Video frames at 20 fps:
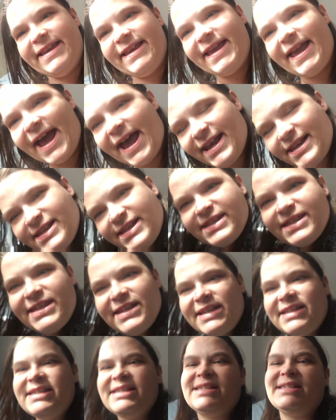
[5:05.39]

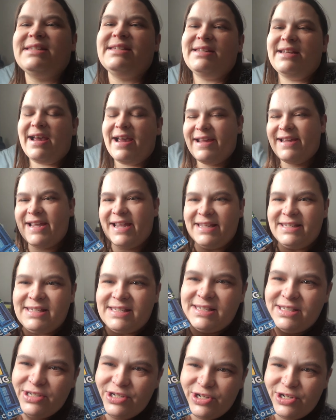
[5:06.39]
guess